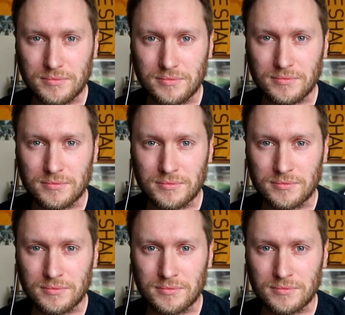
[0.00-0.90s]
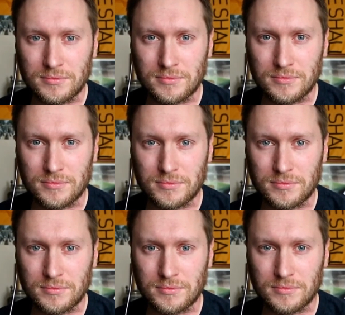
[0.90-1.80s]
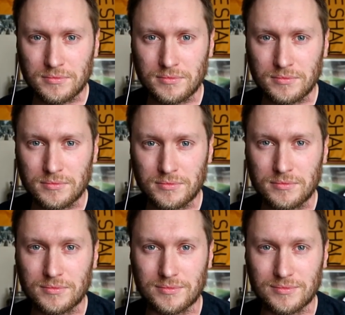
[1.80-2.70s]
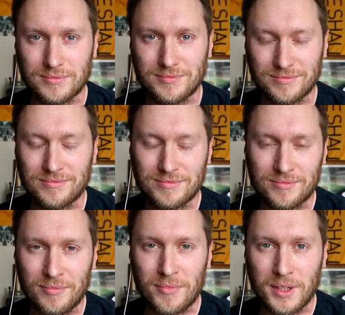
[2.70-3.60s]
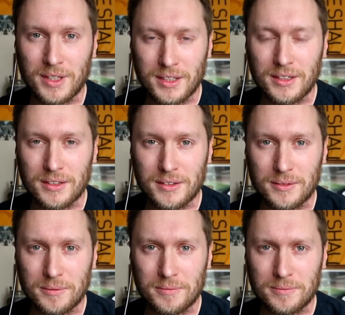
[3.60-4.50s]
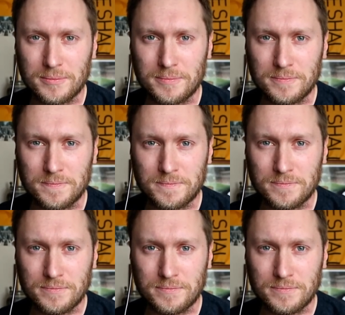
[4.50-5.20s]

No words are spoken by the person on screen.